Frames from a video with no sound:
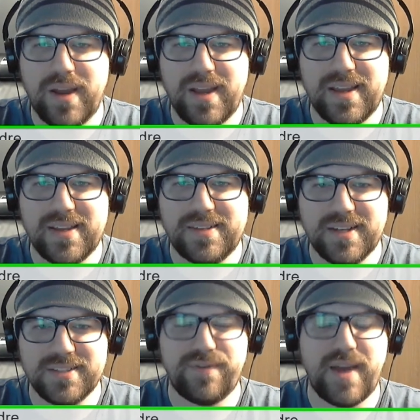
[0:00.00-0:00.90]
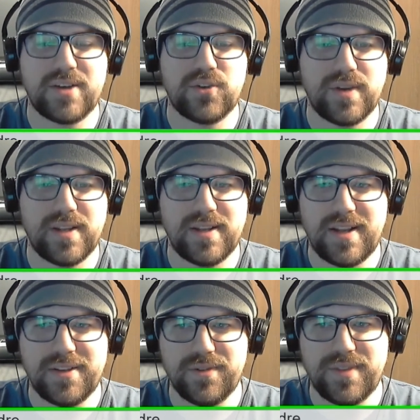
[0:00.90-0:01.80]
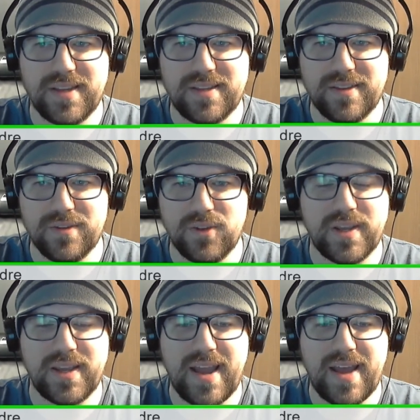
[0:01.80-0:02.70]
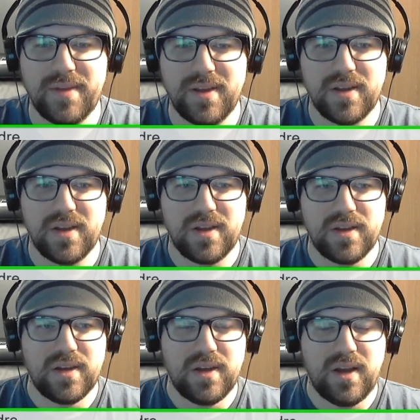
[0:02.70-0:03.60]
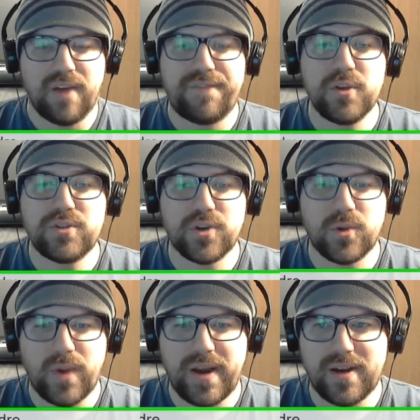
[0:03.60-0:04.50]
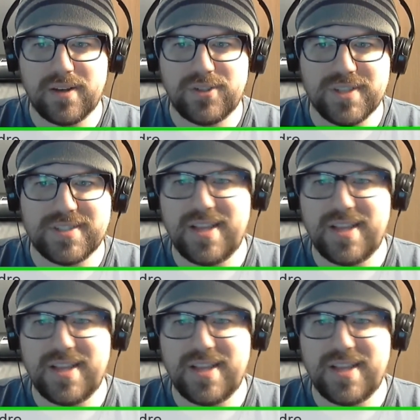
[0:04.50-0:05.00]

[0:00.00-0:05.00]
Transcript: way, it does factor in, and I do think they're looking at a future where just